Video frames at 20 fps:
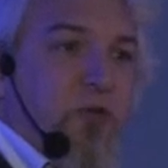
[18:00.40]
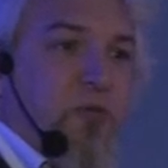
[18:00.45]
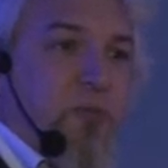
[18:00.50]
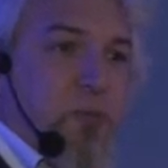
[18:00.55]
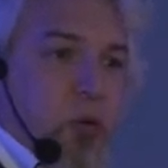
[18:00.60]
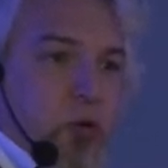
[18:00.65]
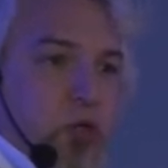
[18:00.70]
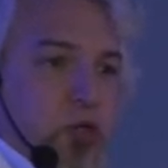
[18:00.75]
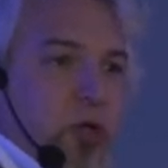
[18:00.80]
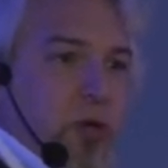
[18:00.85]
you've
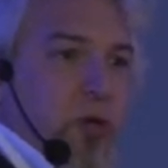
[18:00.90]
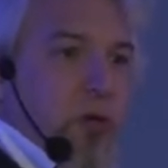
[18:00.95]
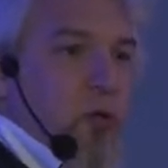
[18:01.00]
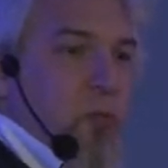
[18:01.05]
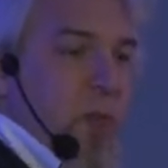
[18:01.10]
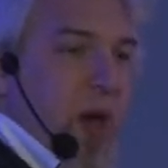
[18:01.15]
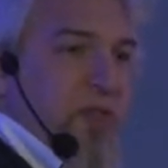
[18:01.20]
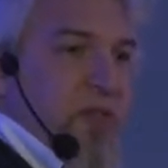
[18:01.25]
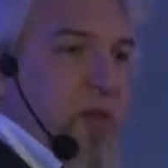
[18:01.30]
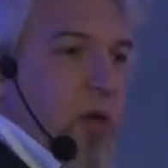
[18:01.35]
pushed
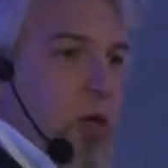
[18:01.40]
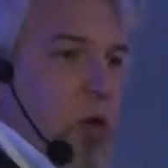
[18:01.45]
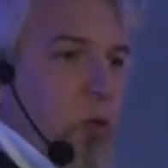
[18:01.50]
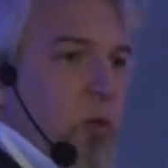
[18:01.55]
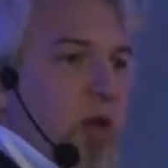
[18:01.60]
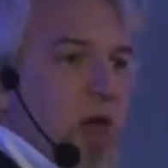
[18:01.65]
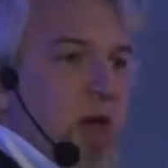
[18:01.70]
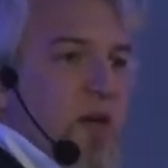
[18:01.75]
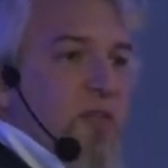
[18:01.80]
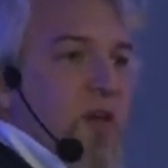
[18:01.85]
to master, you
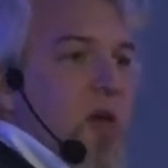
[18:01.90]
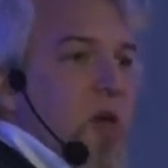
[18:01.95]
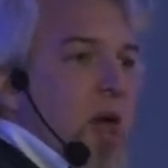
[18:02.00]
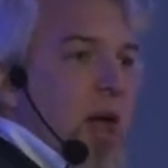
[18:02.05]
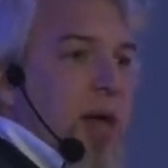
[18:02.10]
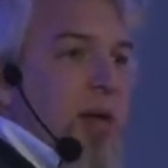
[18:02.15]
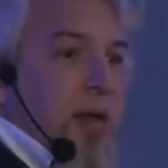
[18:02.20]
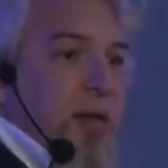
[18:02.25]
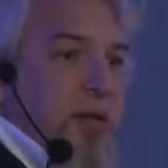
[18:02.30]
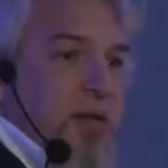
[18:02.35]
will have
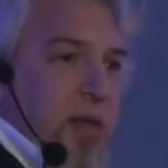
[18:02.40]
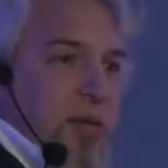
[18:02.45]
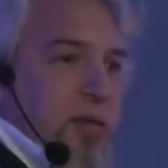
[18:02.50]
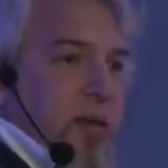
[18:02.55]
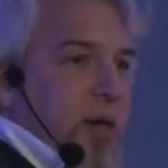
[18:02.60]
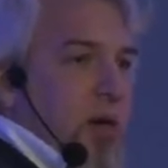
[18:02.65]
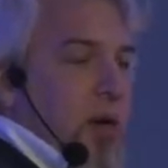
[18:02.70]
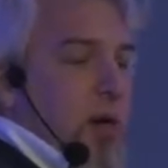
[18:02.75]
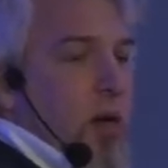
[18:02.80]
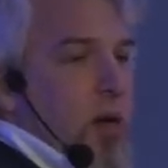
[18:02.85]
an
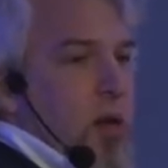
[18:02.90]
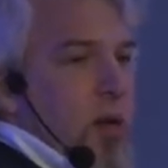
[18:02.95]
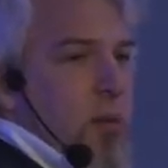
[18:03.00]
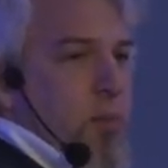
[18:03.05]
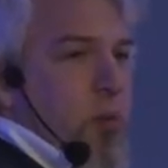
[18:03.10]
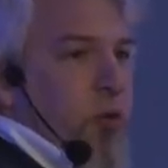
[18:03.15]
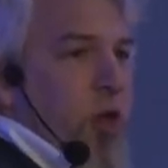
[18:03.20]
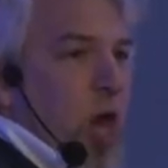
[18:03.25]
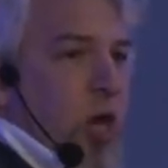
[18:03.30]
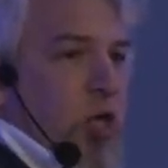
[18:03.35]
identical
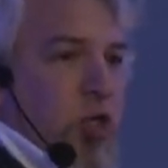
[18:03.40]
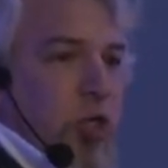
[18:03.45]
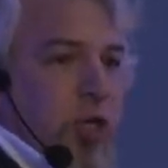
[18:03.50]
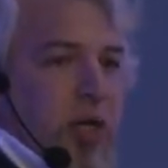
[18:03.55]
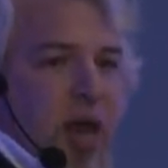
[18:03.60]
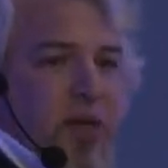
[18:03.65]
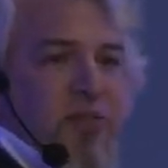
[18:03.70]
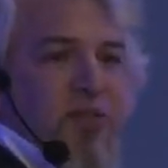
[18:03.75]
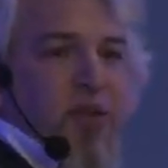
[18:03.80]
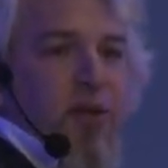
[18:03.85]
production
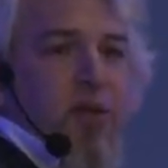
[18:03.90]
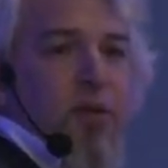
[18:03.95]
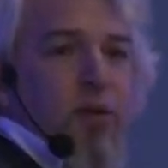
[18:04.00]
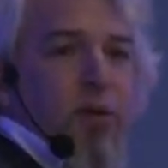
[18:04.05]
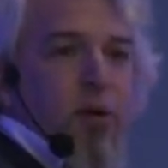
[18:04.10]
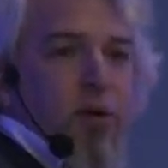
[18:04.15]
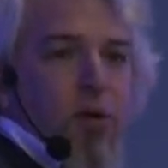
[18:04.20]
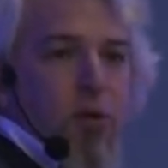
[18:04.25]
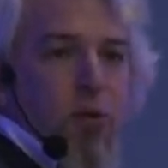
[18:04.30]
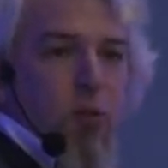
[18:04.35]
cluster
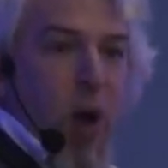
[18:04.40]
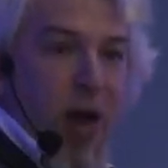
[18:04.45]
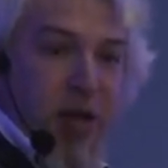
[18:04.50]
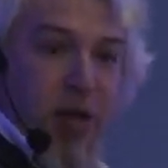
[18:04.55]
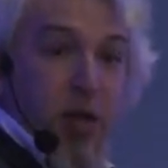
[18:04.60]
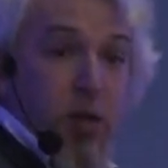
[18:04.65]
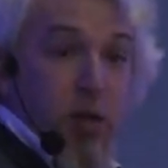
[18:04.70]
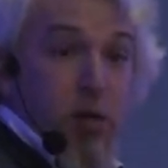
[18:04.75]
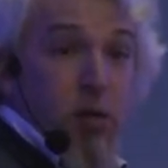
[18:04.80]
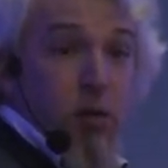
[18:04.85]

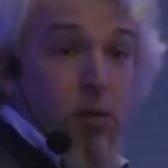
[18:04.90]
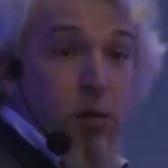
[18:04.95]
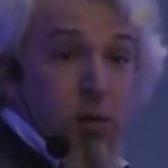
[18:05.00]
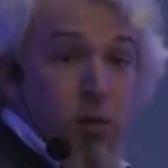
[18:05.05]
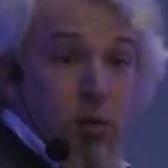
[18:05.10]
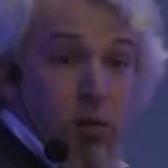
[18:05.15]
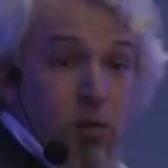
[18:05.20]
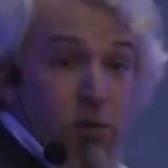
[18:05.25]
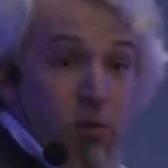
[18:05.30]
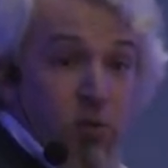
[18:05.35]
running,
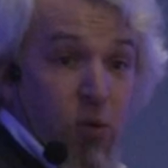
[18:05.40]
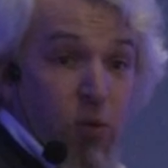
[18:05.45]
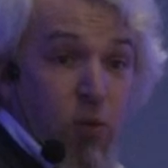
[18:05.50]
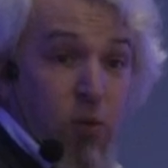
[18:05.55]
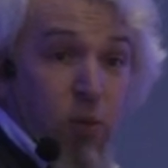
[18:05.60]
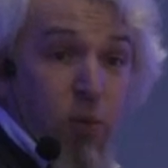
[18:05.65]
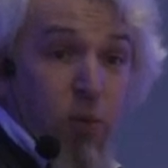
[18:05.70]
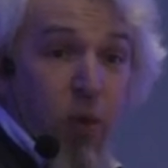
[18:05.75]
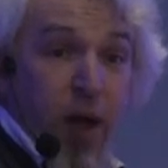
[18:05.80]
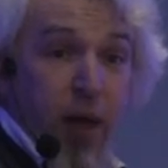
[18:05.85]

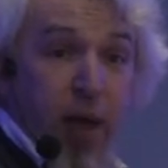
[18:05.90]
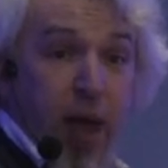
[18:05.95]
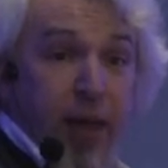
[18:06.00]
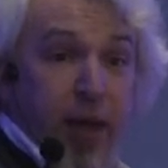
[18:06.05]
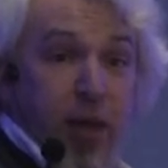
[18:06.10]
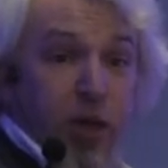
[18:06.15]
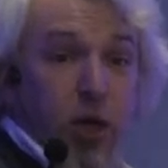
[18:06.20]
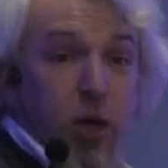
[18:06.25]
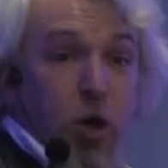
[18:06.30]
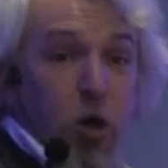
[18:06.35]
so I, I,
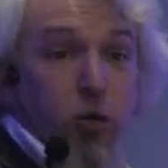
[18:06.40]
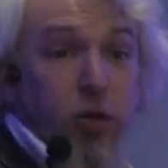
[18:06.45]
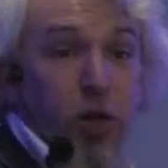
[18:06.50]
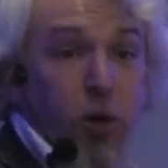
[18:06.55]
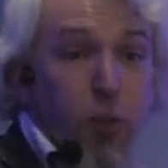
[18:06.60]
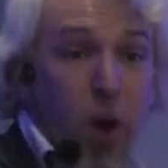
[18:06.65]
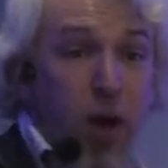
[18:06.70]
can clone a